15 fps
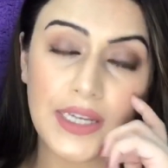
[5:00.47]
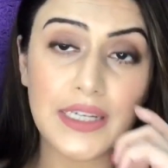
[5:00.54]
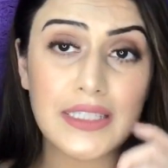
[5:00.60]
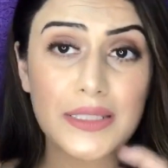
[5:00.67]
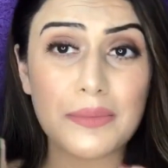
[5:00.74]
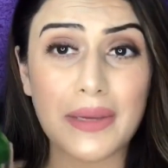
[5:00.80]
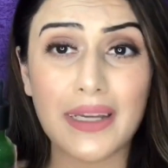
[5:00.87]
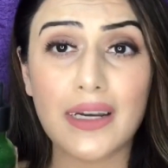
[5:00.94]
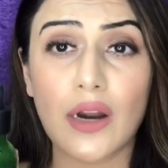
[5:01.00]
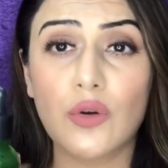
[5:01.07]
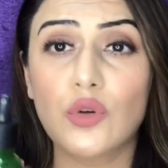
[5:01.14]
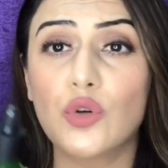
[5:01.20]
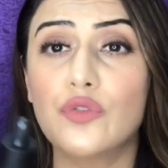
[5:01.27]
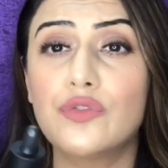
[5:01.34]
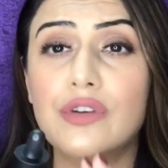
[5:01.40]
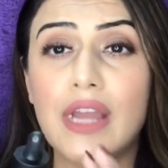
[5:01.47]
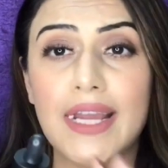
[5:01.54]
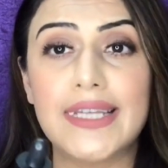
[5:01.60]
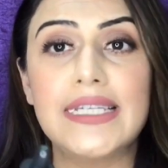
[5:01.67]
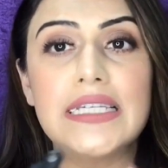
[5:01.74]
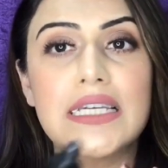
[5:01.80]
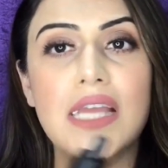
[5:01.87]
It is made out of
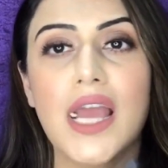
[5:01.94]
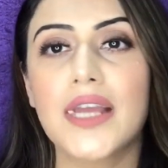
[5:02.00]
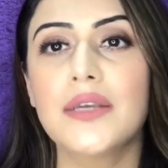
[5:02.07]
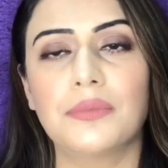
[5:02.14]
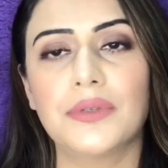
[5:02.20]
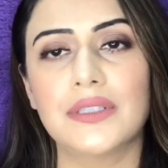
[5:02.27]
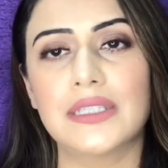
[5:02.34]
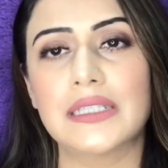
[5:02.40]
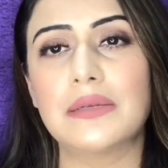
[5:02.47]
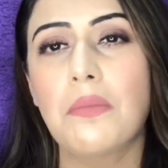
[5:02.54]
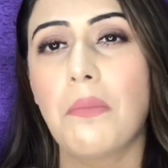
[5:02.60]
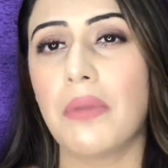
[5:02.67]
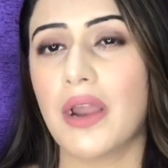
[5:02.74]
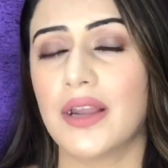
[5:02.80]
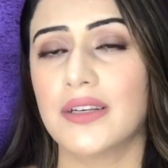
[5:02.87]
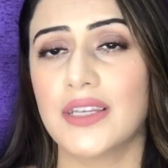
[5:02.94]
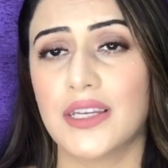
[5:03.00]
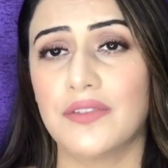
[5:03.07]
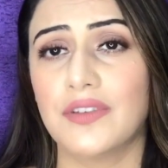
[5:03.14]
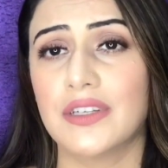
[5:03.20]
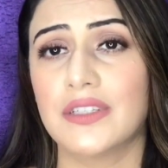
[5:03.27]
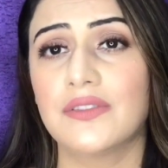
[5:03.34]
99% plant
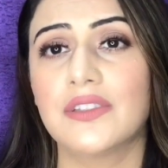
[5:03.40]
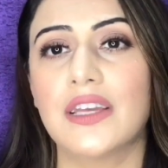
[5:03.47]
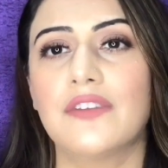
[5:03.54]
derivatives.